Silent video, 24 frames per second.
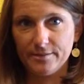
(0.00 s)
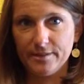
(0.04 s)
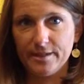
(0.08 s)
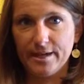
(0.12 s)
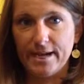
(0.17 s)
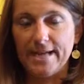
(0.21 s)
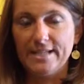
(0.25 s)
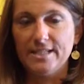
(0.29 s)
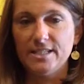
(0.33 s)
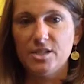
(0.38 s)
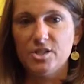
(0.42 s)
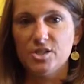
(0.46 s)

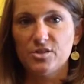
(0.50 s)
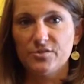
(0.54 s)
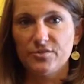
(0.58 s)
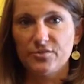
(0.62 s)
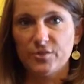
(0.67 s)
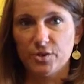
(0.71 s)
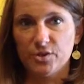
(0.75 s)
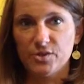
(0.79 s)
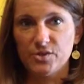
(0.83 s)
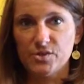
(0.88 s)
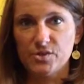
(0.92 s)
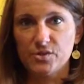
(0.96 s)
I teach
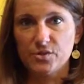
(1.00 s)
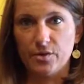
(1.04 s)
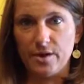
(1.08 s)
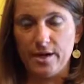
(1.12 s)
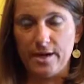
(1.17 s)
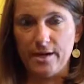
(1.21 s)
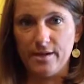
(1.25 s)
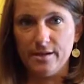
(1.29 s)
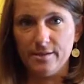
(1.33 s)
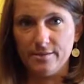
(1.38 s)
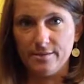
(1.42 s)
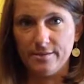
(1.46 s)
1st
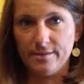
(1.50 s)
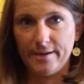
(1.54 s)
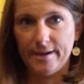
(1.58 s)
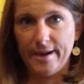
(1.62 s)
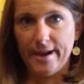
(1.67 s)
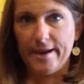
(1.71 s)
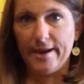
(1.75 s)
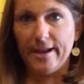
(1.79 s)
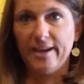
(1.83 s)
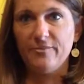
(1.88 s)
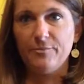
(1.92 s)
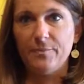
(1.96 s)
grade
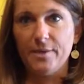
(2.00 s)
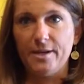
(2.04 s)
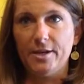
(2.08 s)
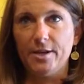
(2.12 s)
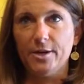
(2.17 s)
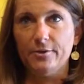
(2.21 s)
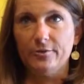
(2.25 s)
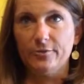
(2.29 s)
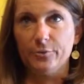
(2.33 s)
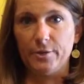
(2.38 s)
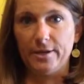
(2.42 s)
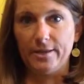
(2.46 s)
and I've been
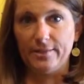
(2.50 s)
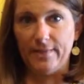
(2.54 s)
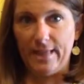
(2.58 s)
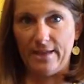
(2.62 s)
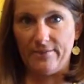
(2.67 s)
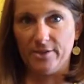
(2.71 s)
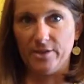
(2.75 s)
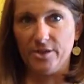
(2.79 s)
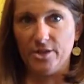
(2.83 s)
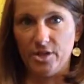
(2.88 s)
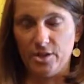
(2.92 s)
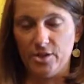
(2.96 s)
here for
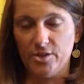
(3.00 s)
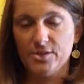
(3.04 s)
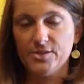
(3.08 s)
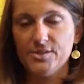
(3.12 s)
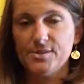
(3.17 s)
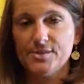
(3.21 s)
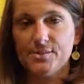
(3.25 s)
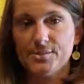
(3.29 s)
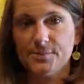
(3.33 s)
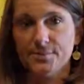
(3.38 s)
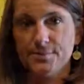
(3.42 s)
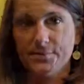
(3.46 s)
11
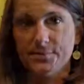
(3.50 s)
years.